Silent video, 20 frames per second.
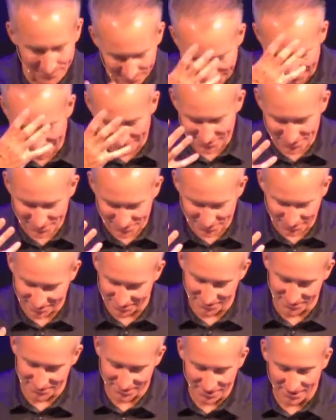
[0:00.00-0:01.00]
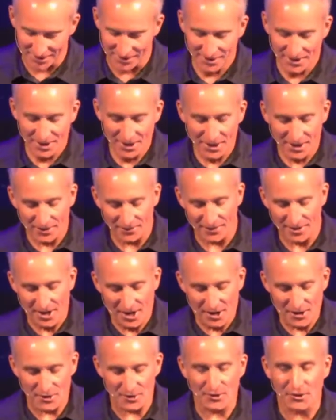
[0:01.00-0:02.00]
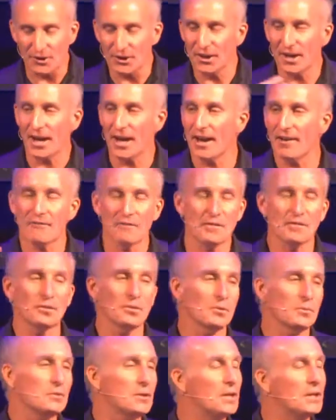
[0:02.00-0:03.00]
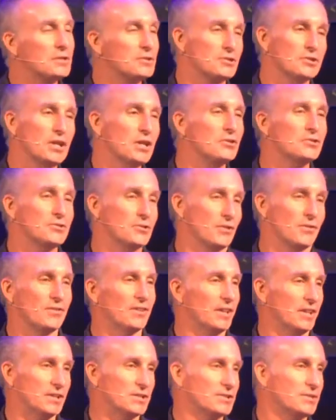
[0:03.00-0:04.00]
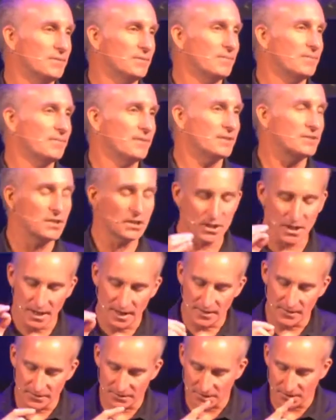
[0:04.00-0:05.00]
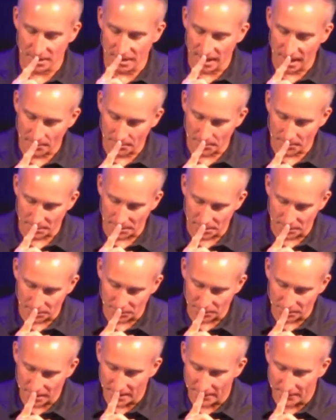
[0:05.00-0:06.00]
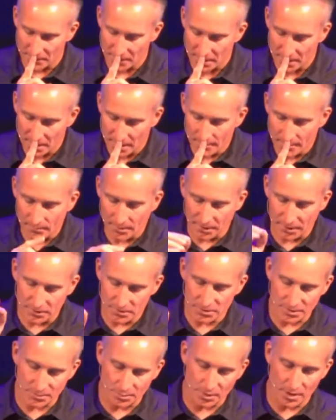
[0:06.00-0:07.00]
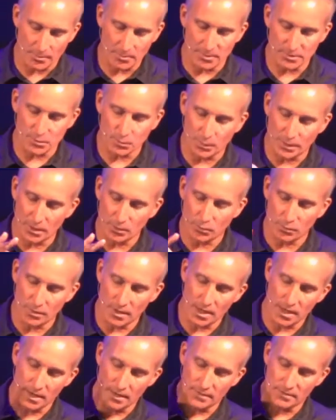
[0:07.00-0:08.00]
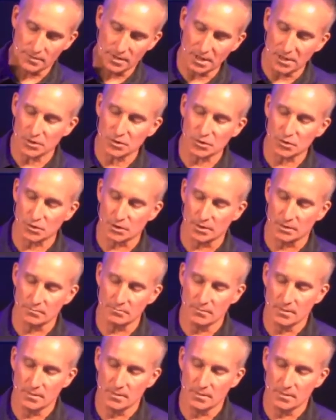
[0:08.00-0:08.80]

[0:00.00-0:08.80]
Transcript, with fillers: like shaking his head. Or, you're going to have little tension things that's going to that's gonna happen in your life. But here's the problem is we create tension